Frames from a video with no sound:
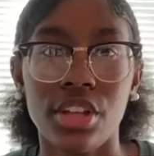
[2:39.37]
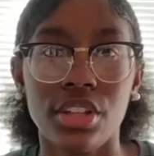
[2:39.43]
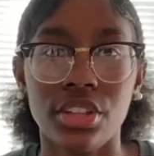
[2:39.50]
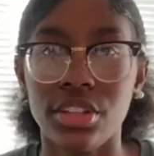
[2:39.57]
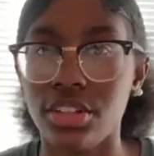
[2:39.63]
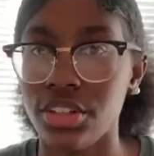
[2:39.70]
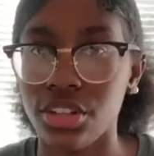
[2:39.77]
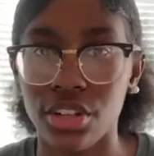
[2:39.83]

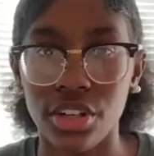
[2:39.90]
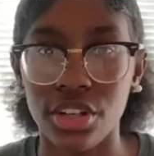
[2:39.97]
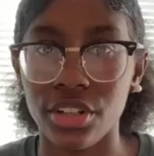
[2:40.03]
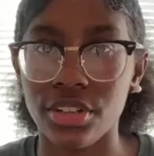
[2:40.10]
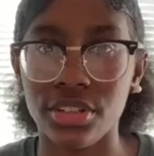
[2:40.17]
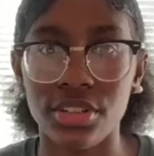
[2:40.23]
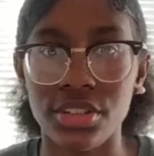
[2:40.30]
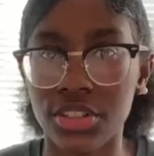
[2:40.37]

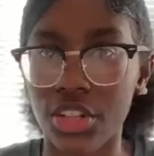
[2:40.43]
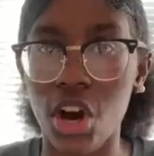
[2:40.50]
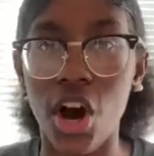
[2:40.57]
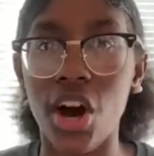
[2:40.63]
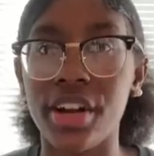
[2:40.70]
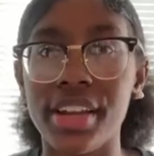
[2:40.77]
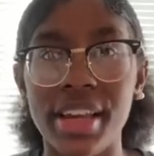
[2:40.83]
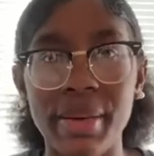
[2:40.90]
your
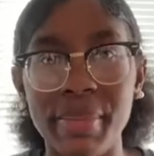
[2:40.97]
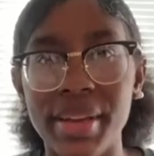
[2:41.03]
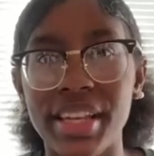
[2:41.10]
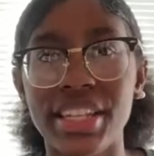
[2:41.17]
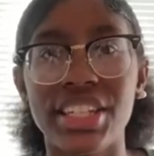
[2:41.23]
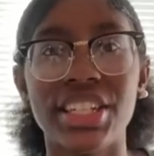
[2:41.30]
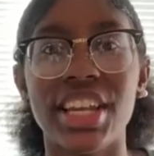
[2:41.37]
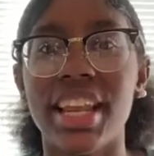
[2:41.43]
dog
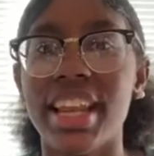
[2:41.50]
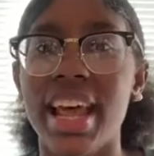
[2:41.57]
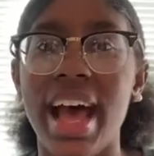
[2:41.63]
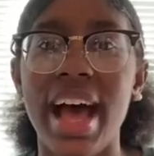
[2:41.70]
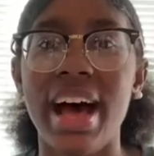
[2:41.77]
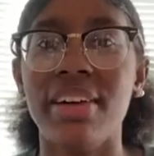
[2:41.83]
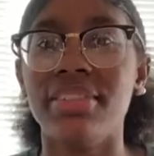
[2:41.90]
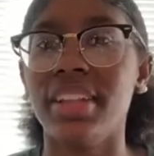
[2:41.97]
image and
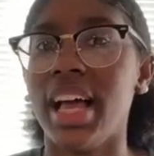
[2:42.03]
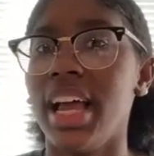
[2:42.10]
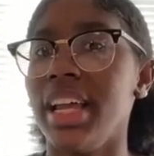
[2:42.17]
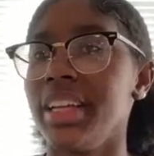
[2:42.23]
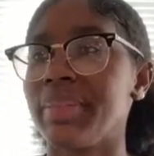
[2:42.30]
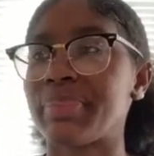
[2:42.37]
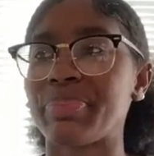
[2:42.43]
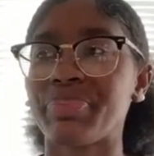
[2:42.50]
have
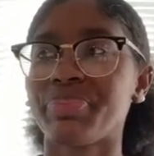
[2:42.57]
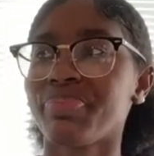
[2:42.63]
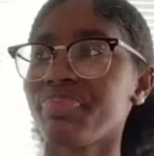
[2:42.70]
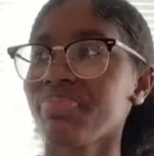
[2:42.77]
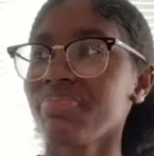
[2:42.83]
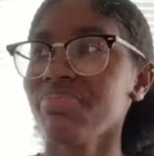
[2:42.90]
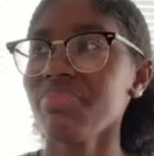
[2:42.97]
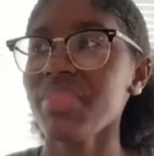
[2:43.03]
a
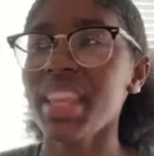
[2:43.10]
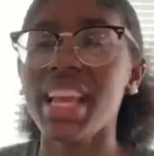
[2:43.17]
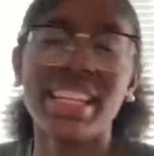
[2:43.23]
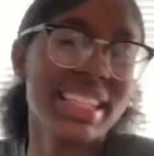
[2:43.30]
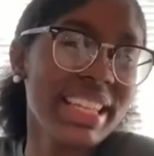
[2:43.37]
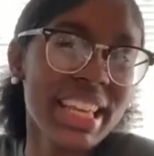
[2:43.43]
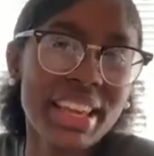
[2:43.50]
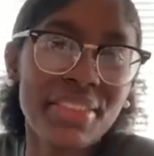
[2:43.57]

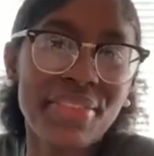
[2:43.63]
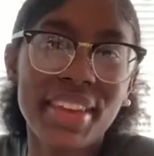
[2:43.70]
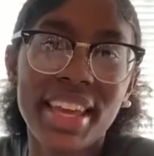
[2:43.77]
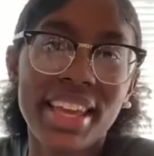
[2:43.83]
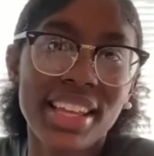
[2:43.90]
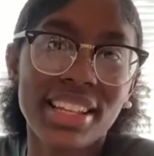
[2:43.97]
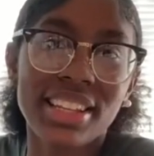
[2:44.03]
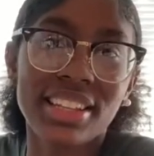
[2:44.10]

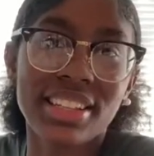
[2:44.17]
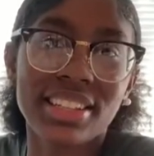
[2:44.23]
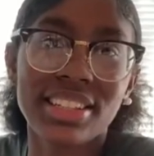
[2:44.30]
TV.